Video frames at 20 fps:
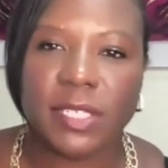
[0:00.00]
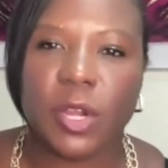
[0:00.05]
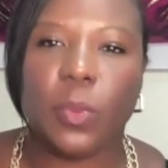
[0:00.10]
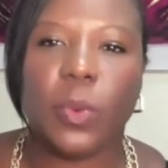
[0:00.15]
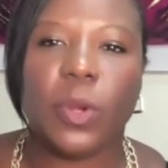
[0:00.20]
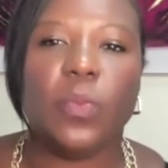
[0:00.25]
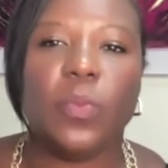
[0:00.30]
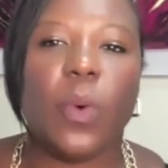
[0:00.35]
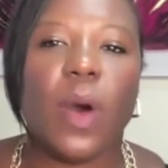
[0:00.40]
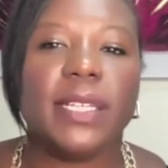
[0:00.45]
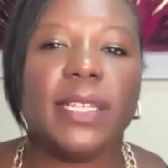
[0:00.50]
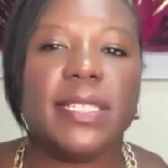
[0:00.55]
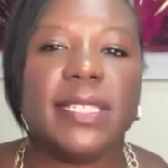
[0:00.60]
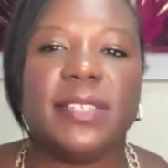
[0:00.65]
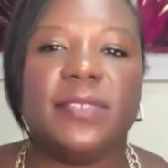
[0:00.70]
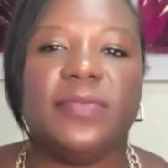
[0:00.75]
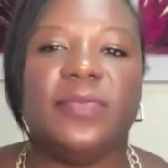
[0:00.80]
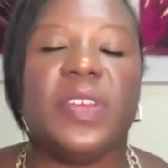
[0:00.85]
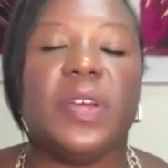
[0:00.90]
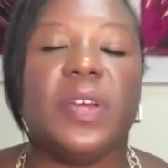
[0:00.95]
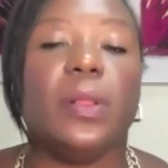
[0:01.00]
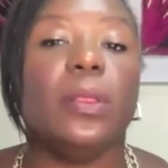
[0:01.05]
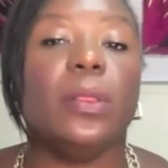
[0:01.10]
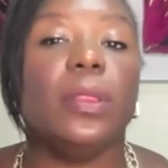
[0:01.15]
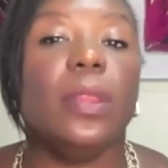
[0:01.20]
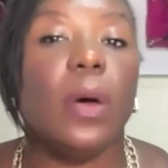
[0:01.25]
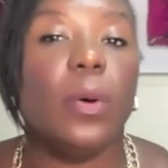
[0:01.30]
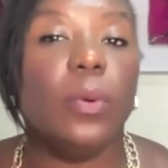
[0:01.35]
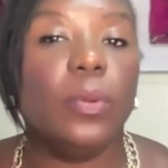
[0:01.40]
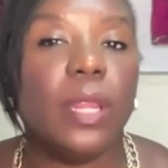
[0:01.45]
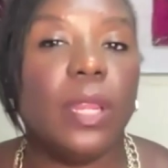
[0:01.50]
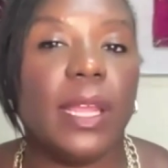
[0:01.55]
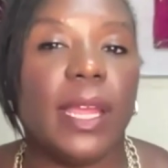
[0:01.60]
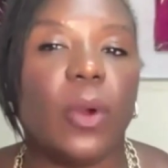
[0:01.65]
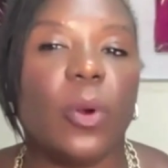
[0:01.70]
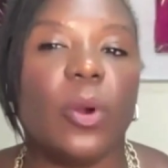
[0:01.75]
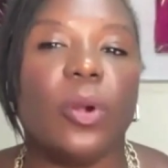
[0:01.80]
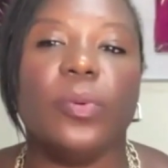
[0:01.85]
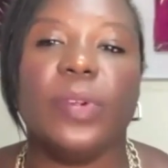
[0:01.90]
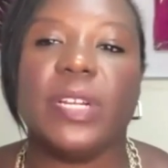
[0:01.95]
No one wants to feel
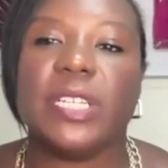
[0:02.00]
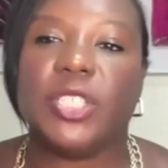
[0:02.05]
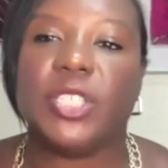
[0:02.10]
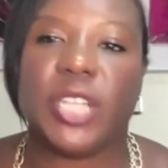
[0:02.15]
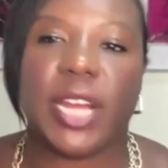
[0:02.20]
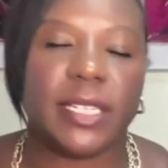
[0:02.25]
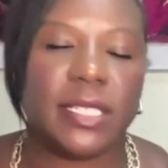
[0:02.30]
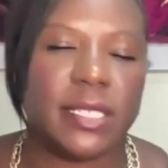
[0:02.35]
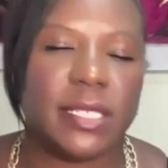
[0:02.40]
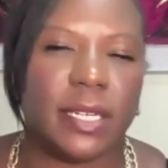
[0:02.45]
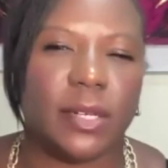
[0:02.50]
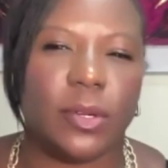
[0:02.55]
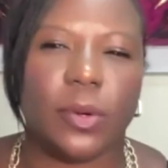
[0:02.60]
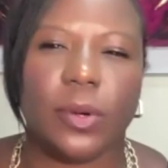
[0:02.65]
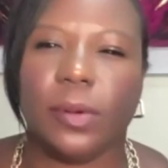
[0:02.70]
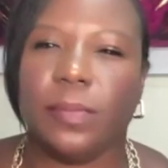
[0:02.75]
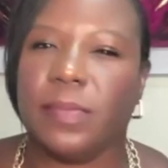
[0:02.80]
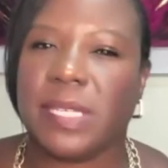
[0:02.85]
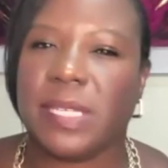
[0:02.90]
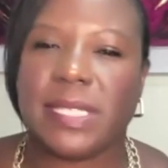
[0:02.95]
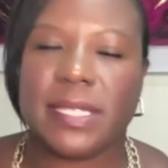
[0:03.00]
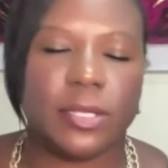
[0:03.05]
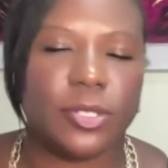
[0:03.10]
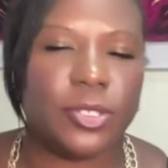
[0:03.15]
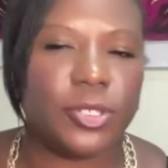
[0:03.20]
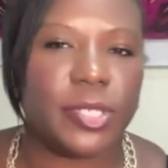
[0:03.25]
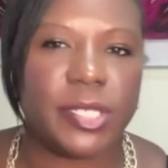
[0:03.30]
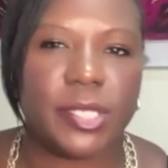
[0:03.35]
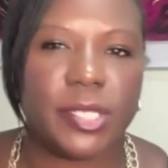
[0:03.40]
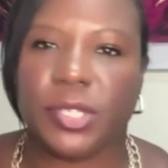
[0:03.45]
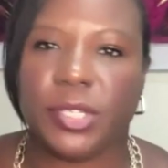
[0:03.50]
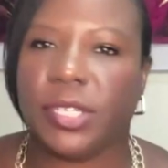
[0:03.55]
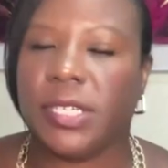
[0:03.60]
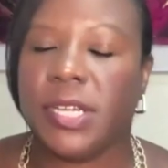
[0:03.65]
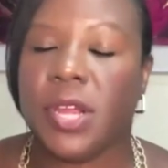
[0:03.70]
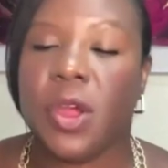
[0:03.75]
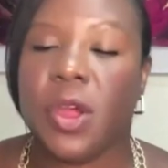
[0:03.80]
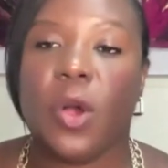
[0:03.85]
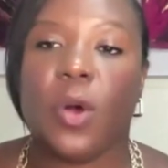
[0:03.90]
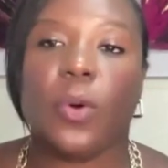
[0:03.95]
lonely or rejected or
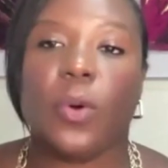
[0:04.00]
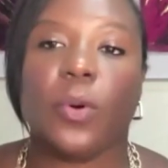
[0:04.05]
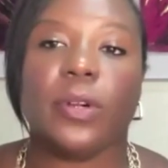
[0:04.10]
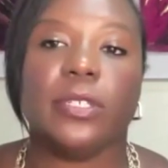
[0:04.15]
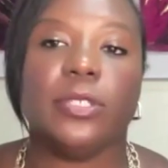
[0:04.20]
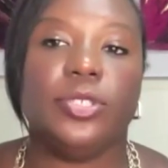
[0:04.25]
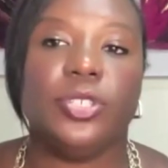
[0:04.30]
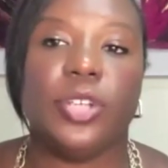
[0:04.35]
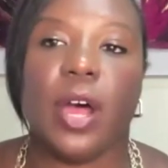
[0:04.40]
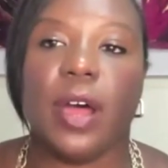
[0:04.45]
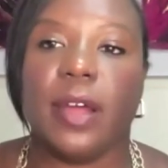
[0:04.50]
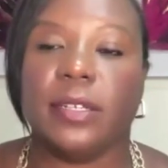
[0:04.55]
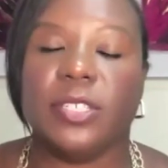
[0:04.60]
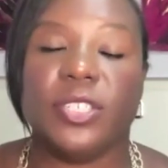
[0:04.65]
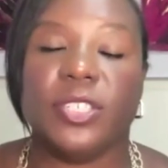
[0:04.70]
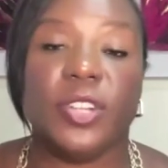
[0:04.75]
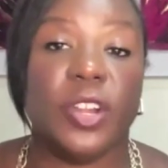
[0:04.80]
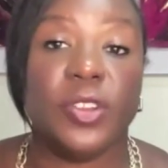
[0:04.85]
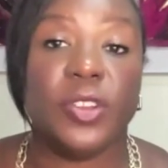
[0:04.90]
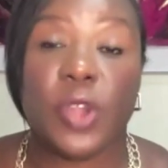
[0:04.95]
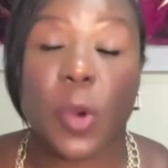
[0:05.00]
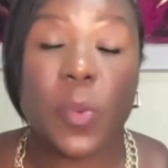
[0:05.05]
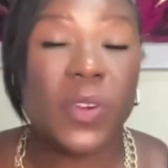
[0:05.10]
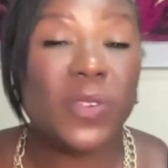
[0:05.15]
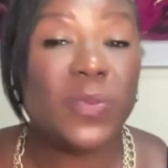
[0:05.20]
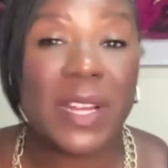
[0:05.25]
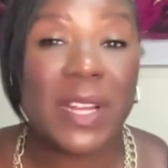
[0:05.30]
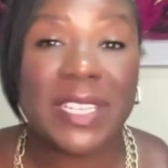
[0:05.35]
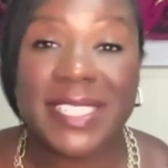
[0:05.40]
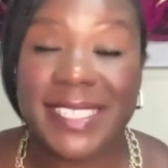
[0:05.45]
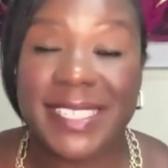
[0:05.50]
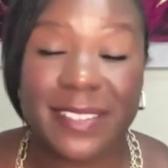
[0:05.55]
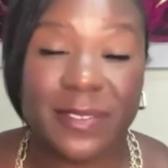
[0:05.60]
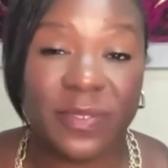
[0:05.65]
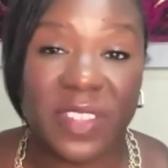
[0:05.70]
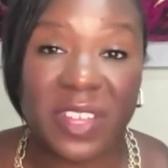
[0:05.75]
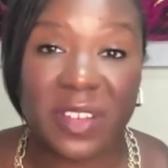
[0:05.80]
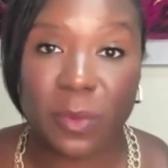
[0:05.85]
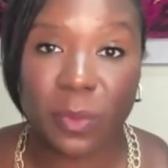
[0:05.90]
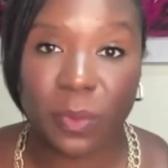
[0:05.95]
misunderstood or judged. No one wants to
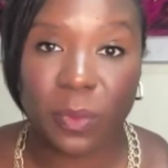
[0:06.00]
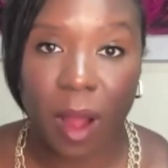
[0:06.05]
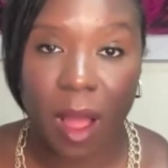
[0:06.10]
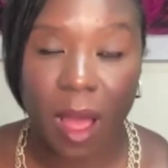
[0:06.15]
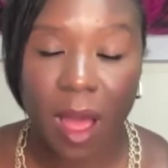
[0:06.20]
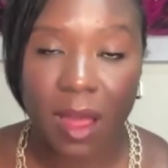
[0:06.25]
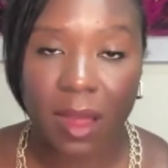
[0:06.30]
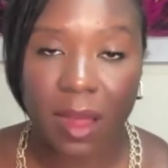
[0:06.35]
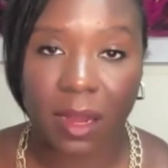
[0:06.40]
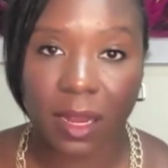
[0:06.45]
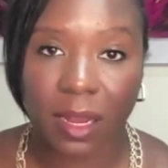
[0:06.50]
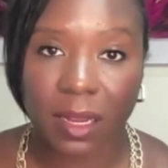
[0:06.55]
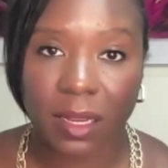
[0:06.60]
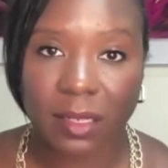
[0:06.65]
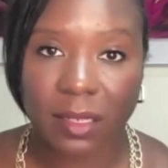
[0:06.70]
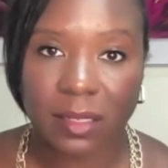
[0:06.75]
feel wrong.